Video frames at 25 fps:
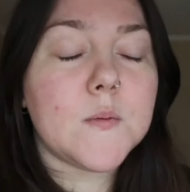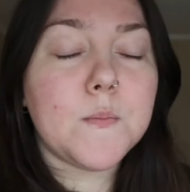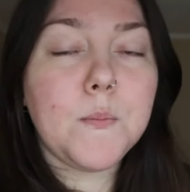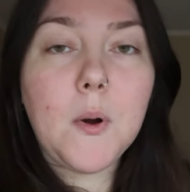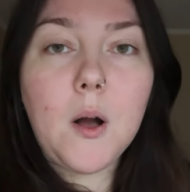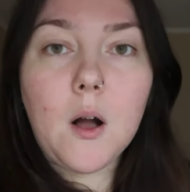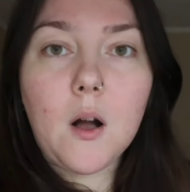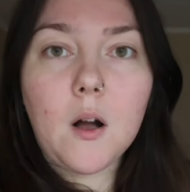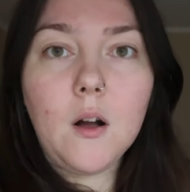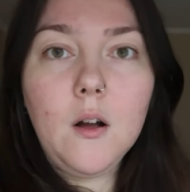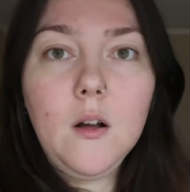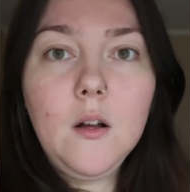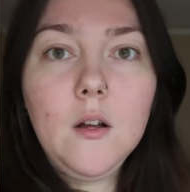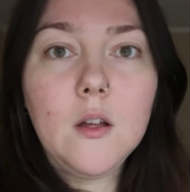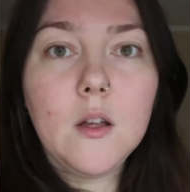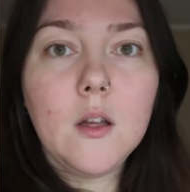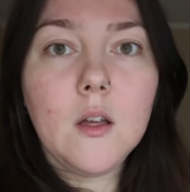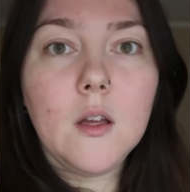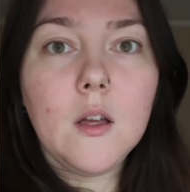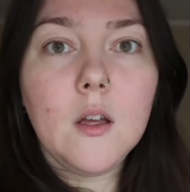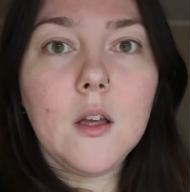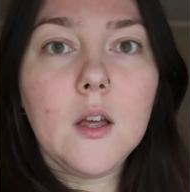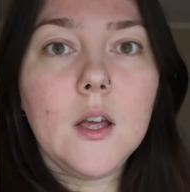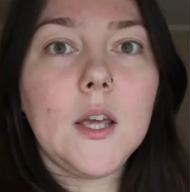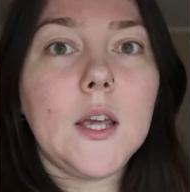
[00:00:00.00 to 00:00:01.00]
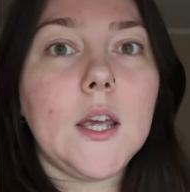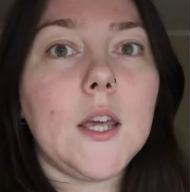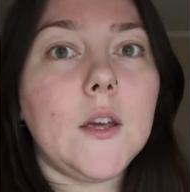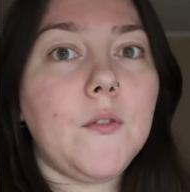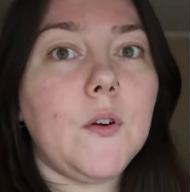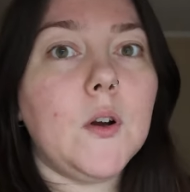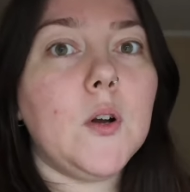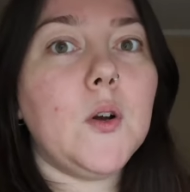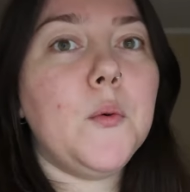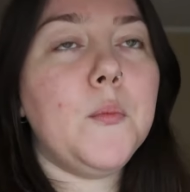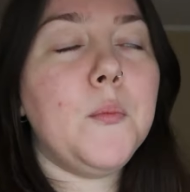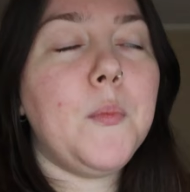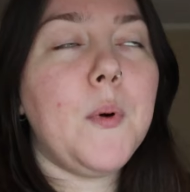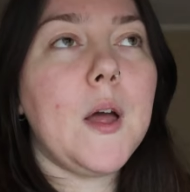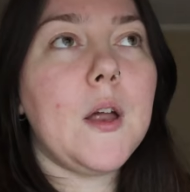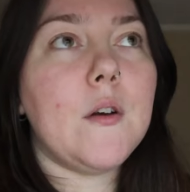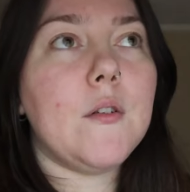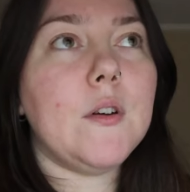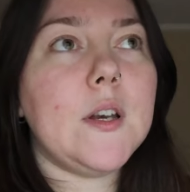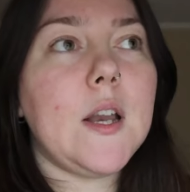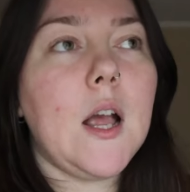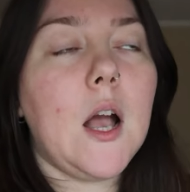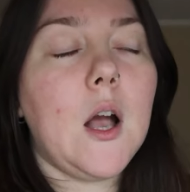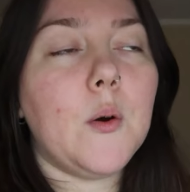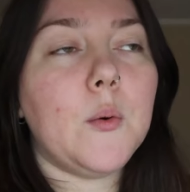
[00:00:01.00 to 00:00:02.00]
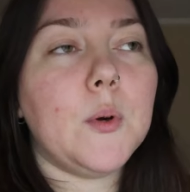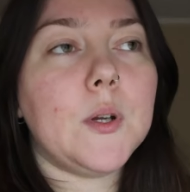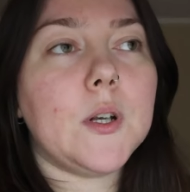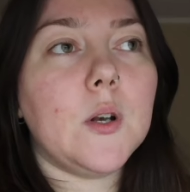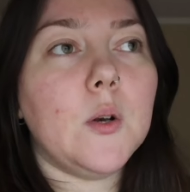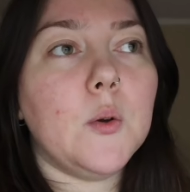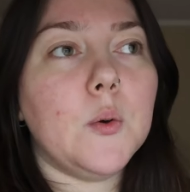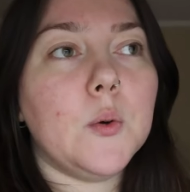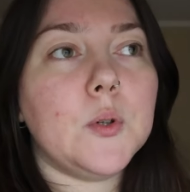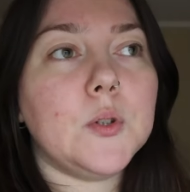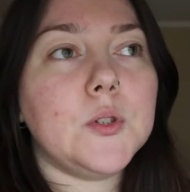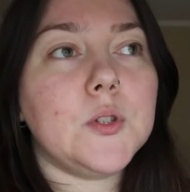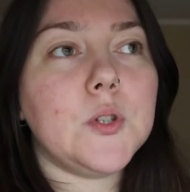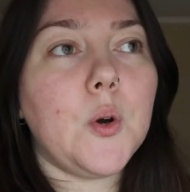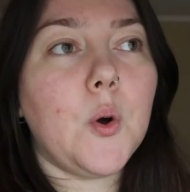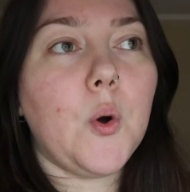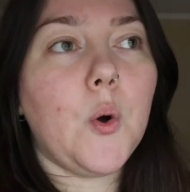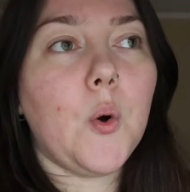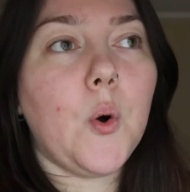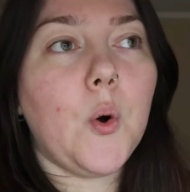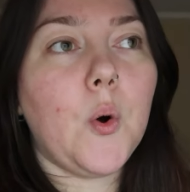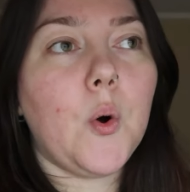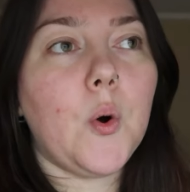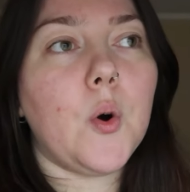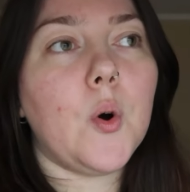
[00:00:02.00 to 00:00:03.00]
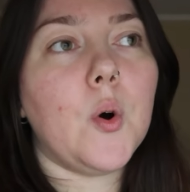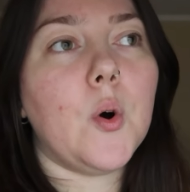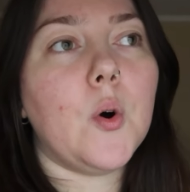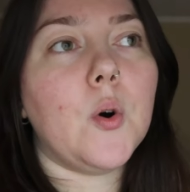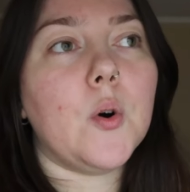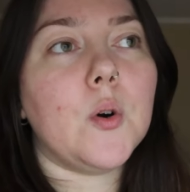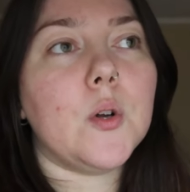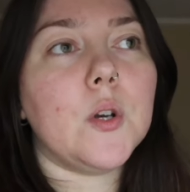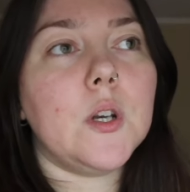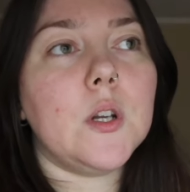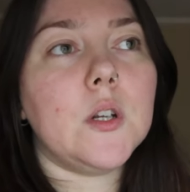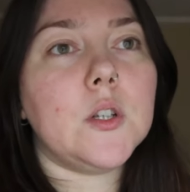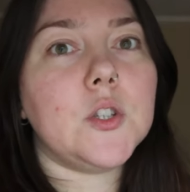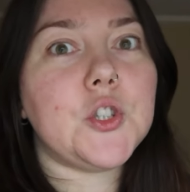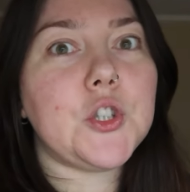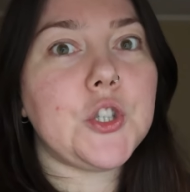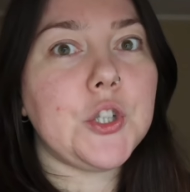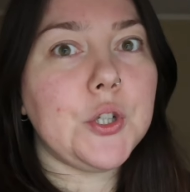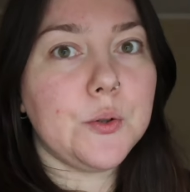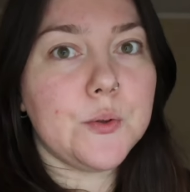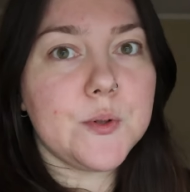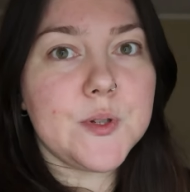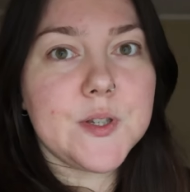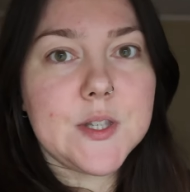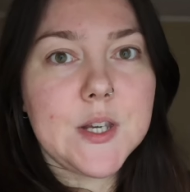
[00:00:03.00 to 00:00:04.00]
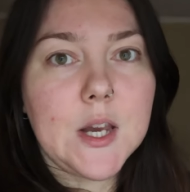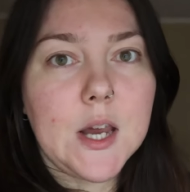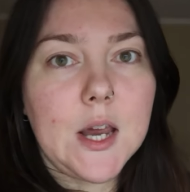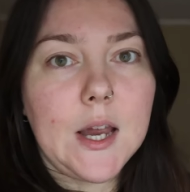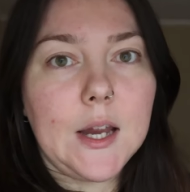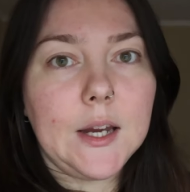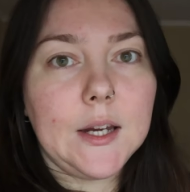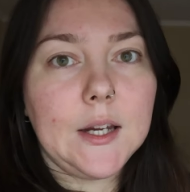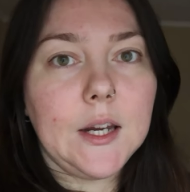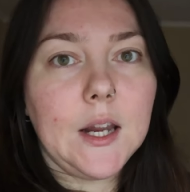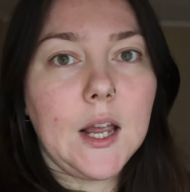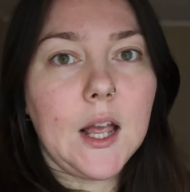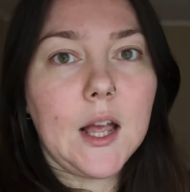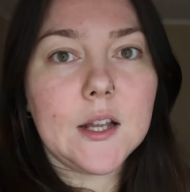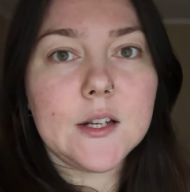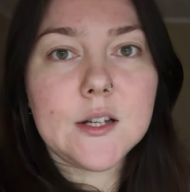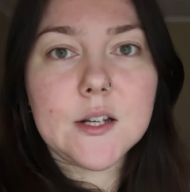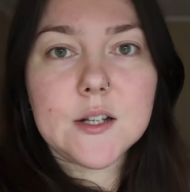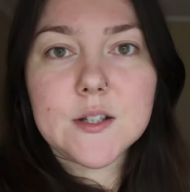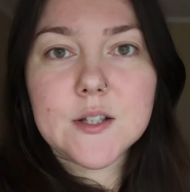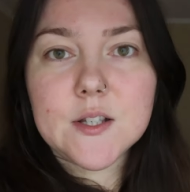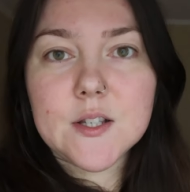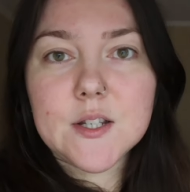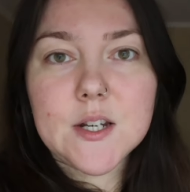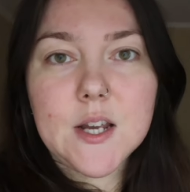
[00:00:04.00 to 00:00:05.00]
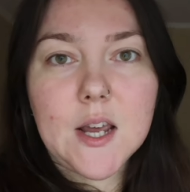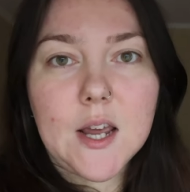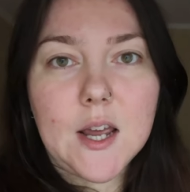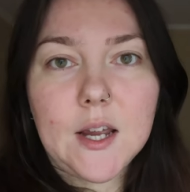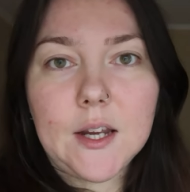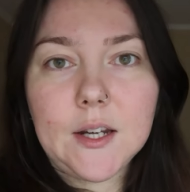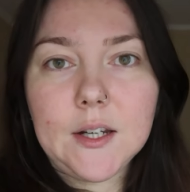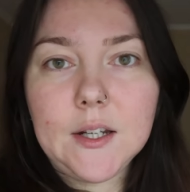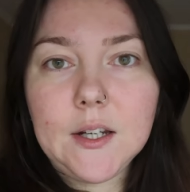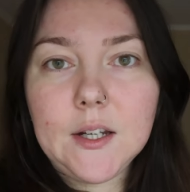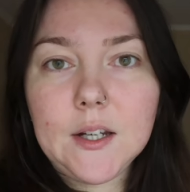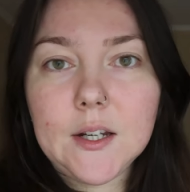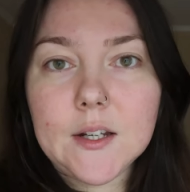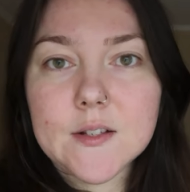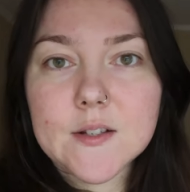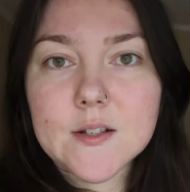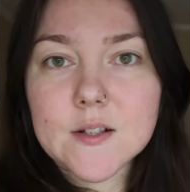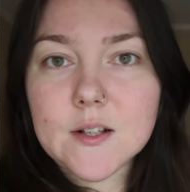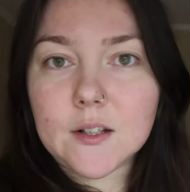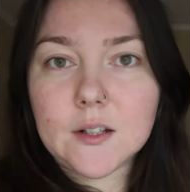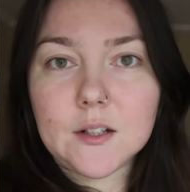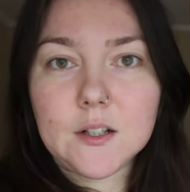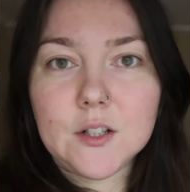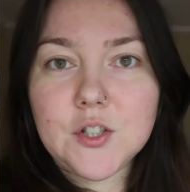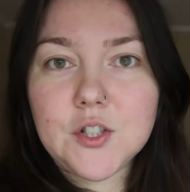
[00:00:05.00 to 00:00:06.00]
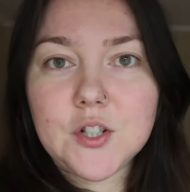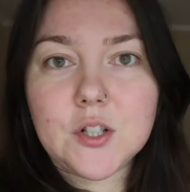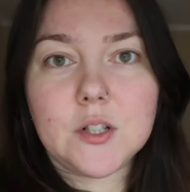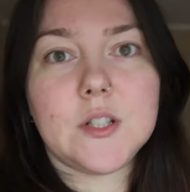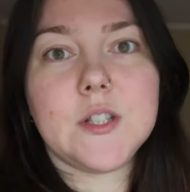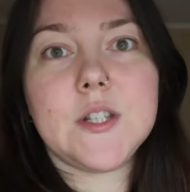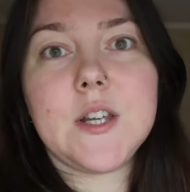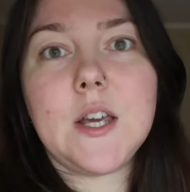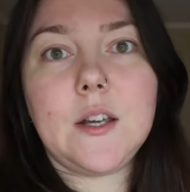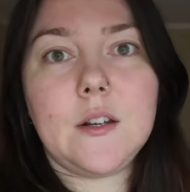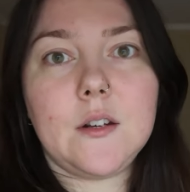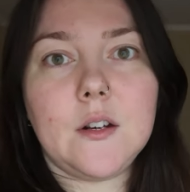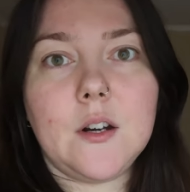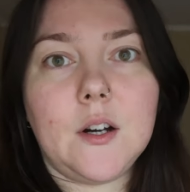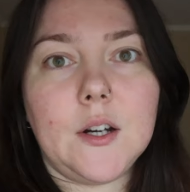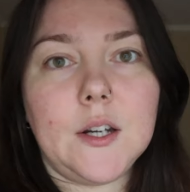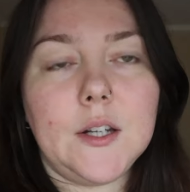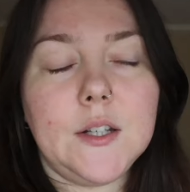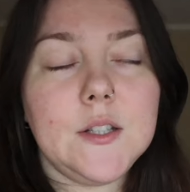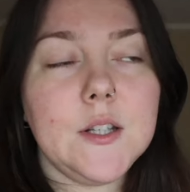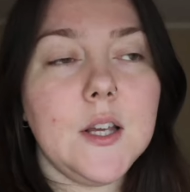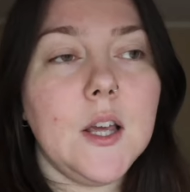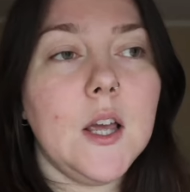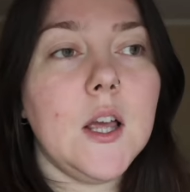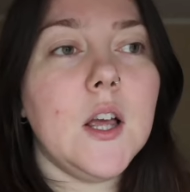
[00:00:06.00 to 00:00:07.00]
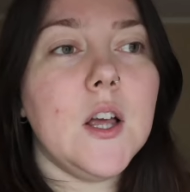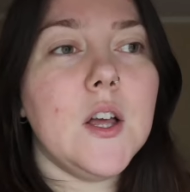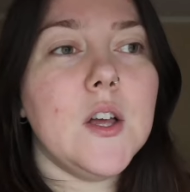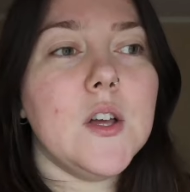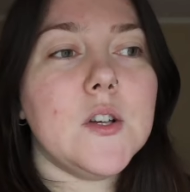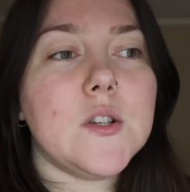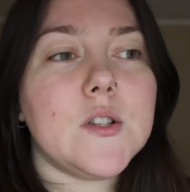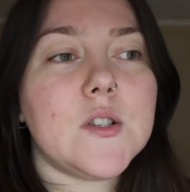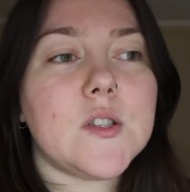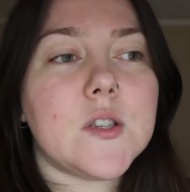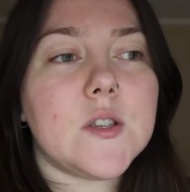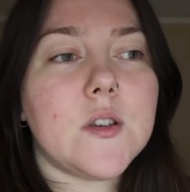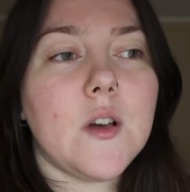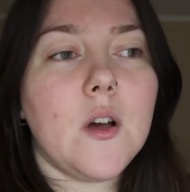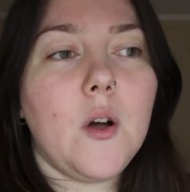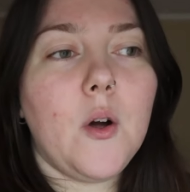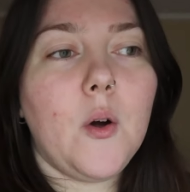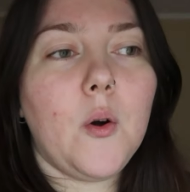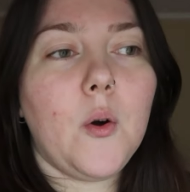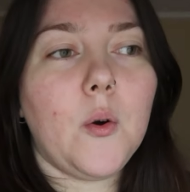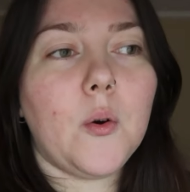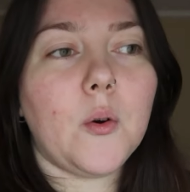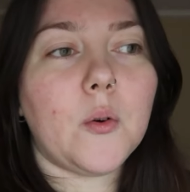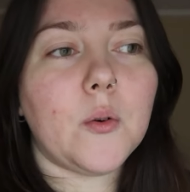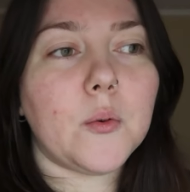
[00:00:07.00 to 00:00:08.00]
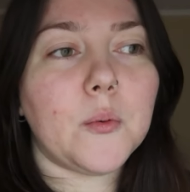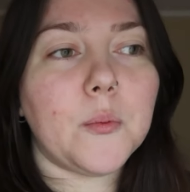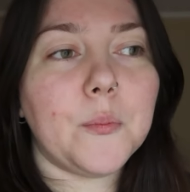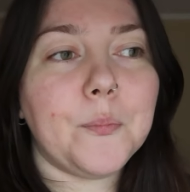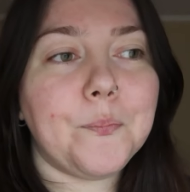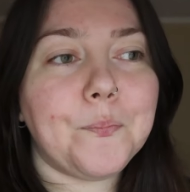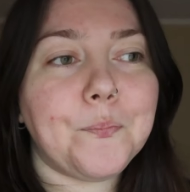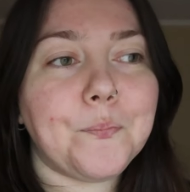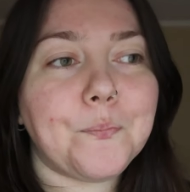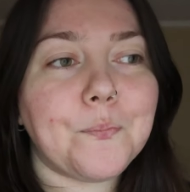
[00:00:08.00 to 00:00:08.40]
But if I'm comparing how it looked on Tuesday and then today, it's like literally day and night. So